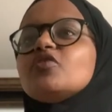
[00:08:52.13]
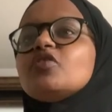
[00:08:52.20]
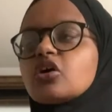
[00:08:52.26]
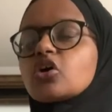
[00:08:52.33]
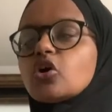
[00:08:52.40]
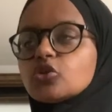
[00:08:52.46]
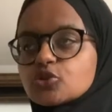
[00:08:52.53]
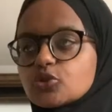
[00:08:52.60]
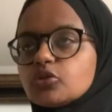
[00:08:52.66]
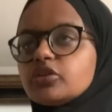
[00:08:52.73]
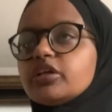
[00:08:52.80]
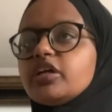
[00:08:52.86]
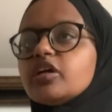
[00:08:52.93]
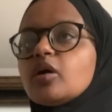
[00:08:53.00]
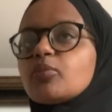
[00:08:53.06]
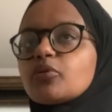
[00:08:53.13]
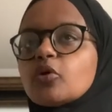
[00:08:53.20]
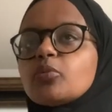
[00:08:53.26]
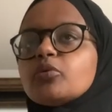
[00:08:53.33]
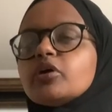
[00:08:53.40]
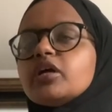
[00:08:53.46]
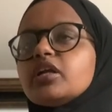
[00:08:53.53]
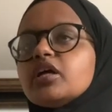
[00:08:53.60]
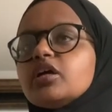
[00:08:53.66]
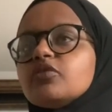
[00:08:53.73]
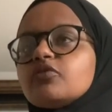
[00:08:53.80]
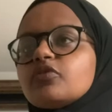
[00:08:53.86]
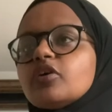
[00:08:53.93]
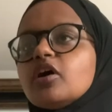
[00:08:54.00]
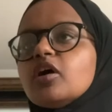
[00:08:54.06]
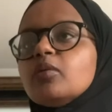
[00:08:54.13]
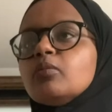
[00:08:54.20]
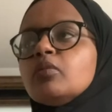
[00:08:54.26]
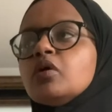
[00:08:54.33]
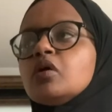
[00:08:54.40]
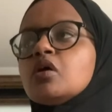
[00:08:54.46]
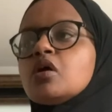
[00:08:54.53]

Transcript: culturally appropriating from